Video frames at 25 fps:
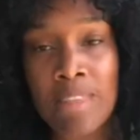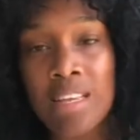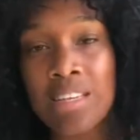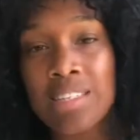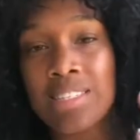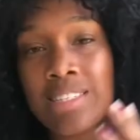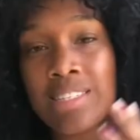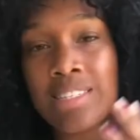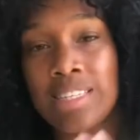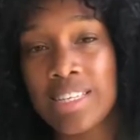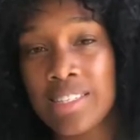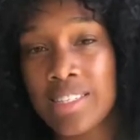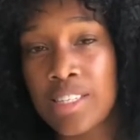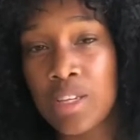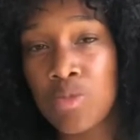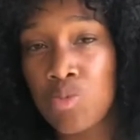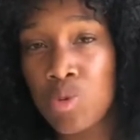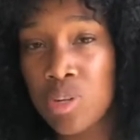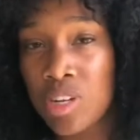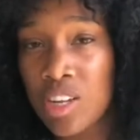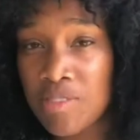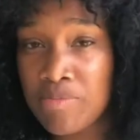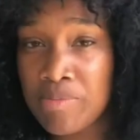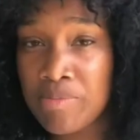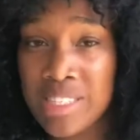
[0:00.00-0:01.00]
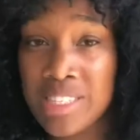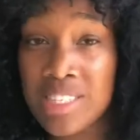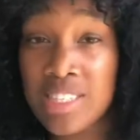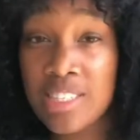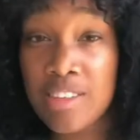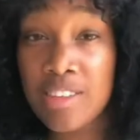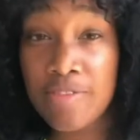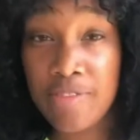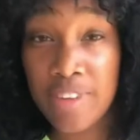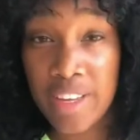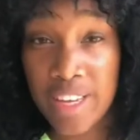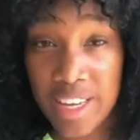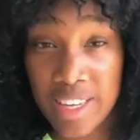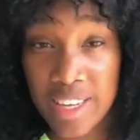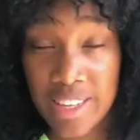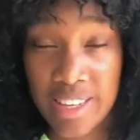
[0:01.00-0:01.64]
16 would have been severe